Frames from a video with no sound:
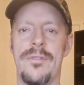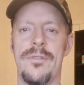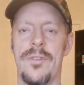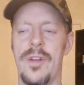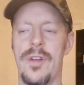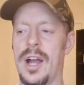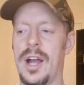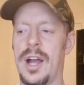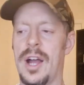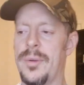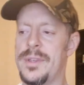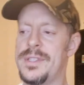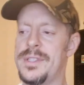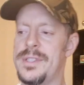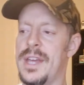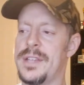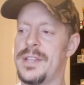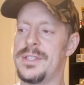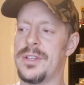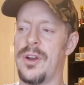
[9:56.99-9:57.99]
the aqueous
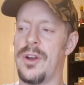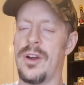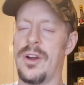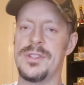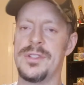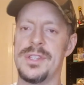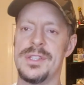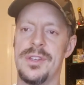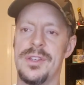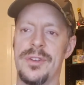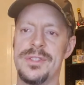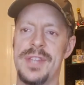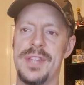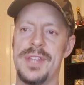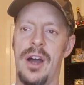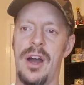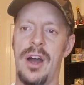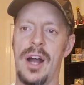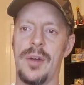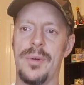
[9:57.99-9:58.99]
test cards is they'll say
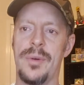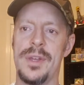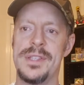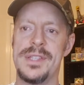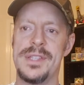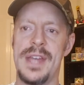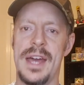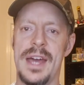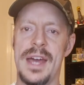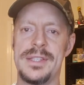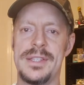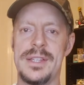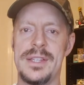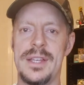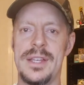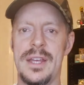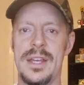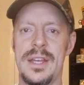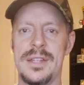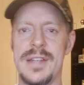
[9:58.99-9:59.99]
aqueous test
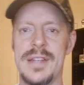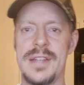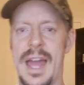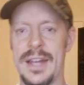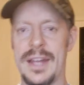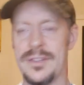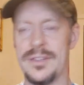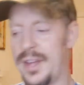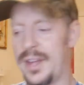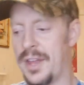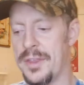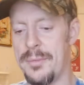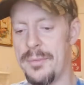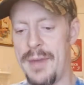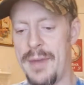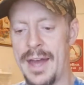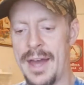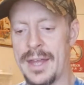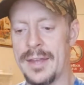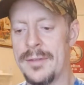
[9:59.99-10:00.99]
diagonally on the
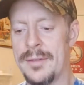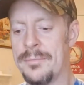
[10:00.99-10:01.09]
back.